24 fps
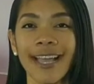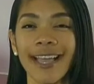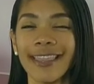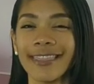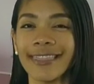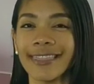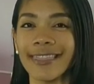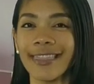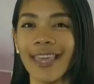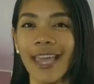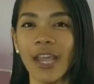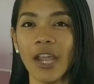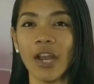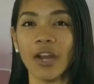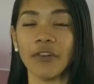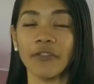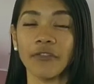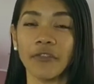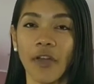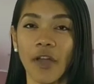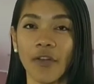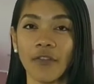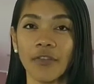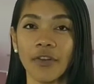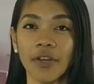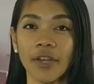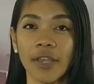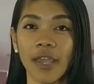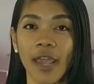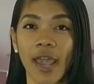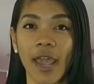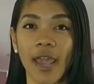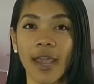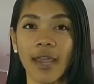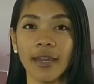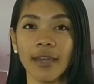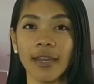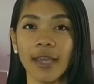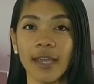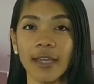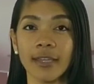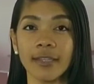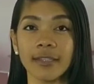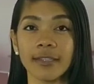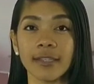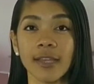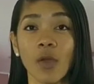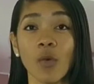they are fabricated